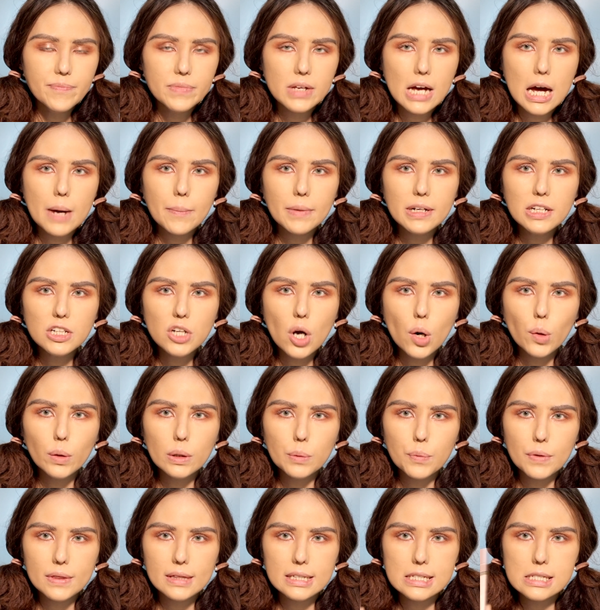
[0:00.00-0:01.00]
I'm gonna go in
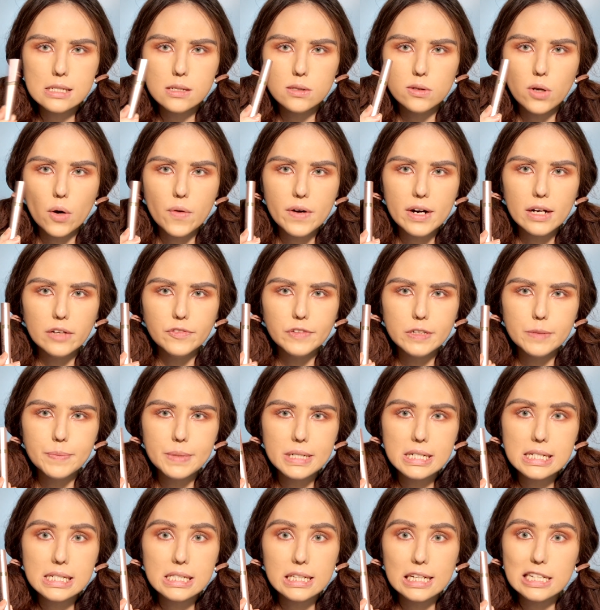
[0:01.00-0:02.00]
with this L'Oreal
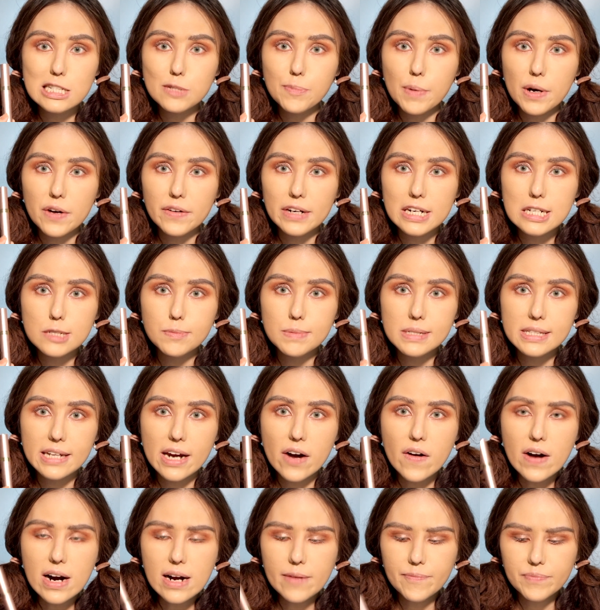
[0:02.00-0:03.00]
Voluminous Lash Paradise
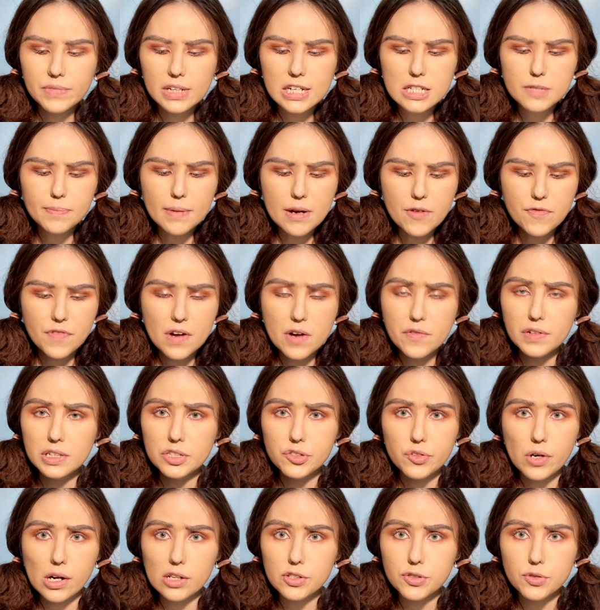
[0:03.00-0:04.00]
Mascara. It's my favorite
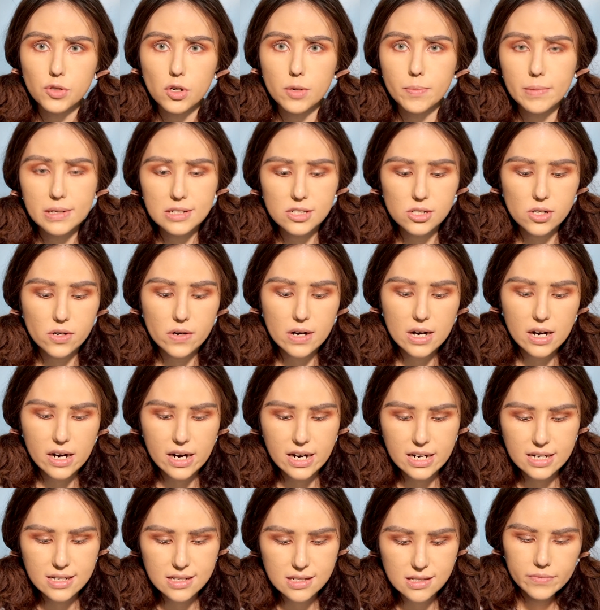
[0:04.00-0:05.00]
drugstore mascara,
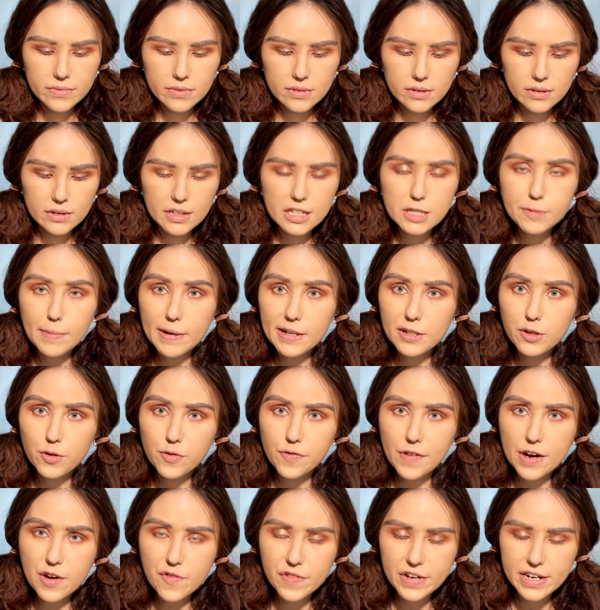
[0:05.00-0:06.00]
guys. It's my new
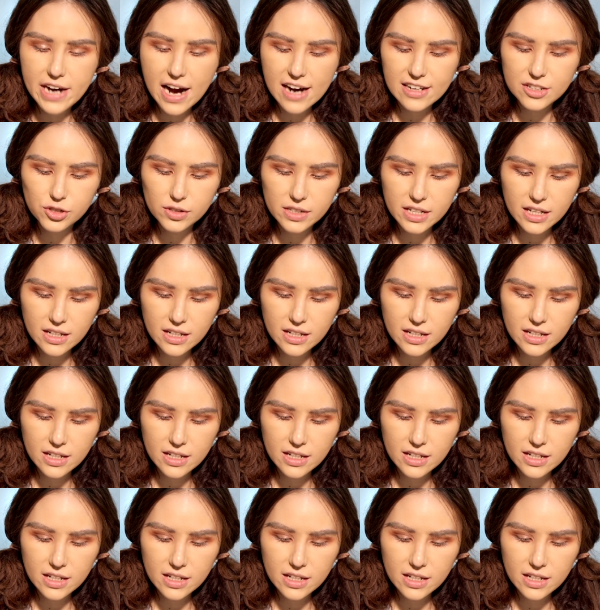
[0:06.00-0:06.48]
favorite, actually.